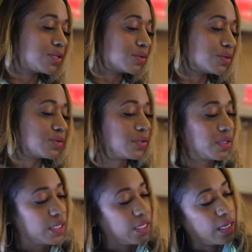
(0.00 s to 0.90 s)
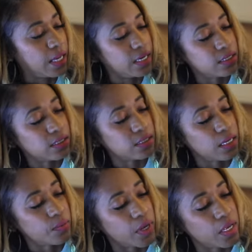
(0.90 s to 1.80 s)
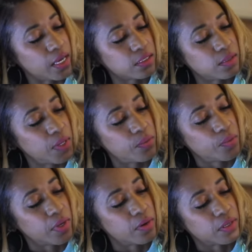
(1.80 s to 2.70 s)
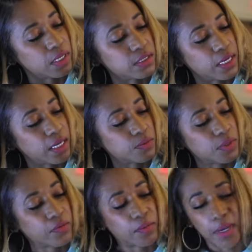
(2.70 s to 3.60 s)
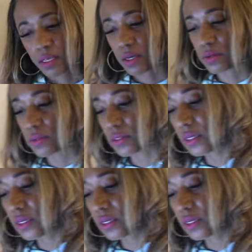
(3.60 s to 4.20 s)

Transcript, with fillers: touch you. And that's the same way it has to be when we go on that stage with everybody